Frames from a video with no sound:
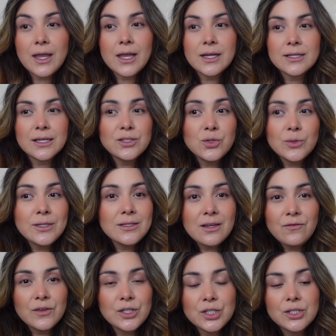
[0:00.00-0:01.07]
And as soon as I
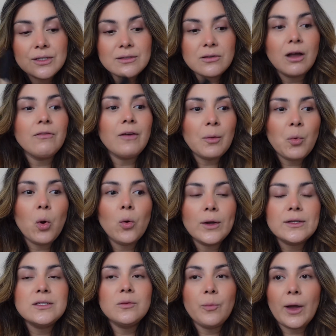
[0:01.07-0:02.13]
finish this off, I'm
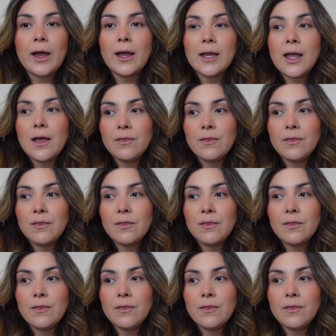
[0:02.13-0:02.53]
going to buy